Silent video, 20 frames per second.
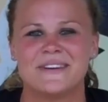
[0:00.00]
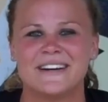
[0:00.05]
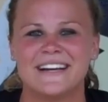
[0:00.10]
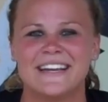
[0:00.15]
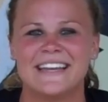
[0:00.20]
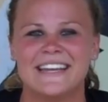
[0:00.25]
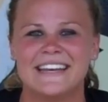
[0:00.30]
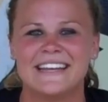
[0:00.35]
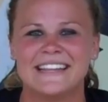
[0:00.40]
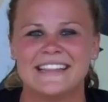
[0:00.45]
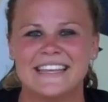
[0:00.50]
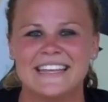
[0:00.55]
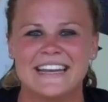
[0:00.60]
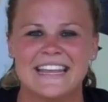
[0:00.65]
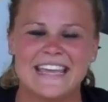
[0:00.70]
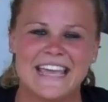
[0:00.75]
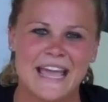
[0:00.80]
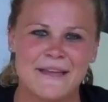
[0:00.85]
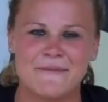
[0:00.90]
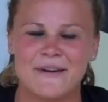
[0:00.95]
but
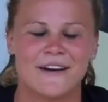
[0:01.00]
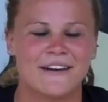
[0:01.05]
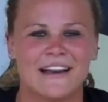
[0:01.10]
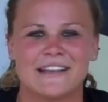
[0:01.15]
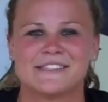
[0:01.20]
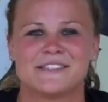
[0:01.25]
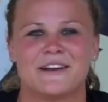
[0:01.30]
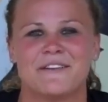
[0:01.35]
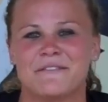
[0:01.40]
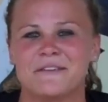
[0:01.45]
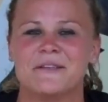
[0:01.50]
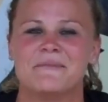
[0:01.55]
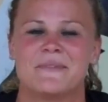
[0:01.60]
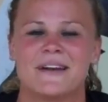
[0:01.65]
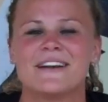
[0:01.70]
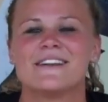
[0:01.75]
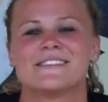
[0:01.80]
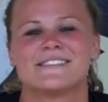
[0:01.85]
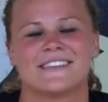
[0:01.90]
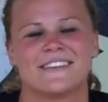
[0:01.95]
then he came out and I started feeling
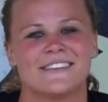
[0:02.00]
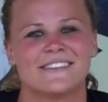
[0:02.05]
better.